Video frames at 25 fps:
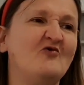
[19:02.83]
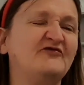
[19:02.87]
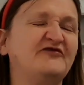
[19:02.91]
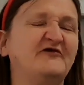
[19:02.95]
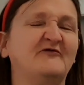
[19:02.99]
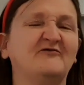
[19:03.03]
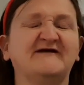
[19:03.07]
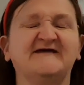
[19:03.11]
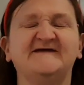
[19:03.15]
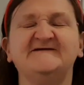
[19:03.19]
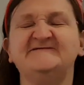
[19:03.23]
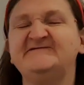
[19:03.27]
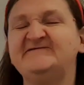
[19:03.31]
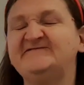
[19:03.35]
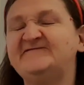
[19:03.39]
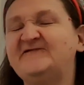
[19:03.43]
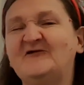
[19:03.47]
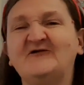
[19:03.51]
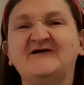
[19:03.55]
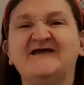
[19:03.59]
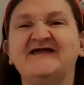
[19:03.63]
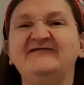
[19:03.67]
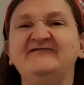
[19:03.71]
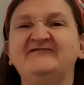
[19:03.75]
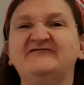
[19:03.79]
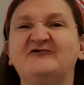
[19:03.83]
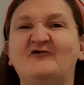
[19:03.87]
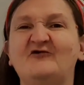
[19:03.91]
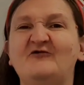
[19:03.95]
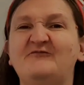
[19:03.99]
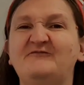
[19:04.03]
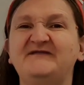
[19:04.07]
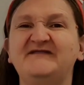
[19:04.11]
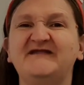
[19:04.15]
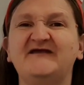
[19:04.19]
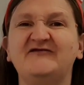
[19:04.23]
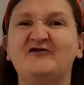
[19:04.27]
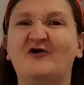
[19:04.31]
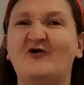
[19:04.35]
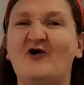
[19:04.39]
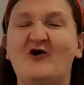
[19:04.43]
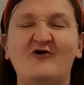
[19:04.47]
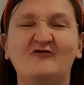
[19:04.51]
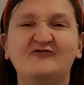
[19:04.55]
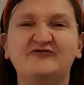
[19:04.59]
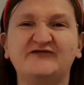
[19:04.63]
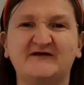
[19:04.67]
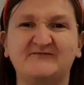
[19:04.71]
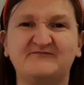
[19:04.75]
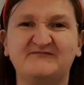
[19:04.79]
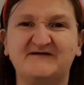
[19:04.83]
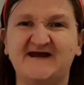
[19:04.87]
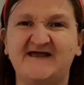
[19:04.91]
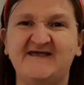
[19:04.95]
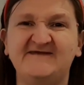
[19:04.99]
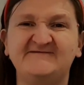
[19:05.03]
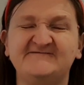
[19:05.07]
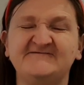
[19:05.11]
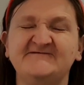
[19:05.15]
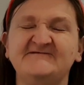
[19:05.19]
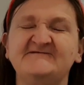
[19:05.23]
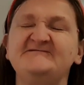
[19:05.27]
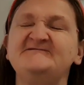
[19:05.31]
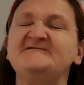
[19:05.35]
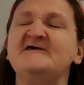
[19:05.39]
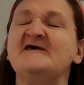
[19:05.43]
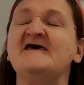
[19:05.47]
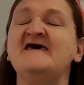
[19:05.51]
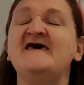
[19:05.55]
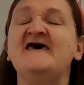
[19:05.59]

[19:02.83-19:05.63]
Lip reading: they'll get stuck into opening all their presents.